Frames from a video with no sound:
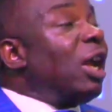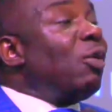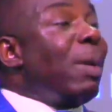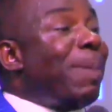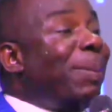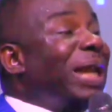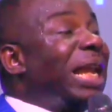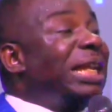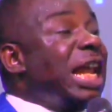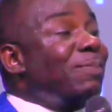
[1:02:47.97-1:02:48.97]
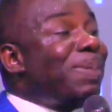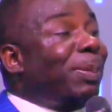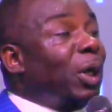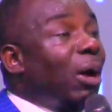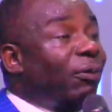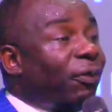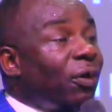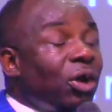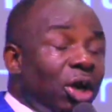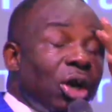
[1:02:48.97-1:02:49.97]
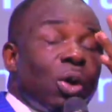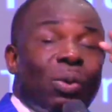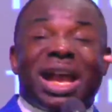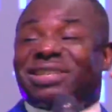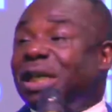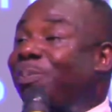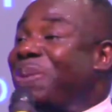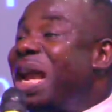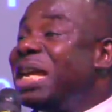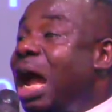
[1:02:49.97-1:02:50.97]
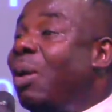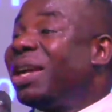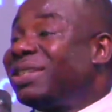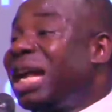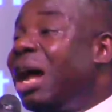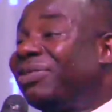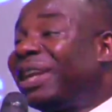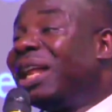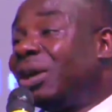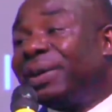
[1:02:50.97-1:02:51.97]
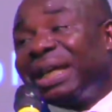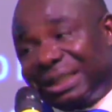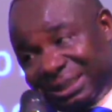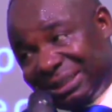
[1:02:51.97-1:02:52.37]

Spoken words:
when people are laying people off, we are still paying our staff salary.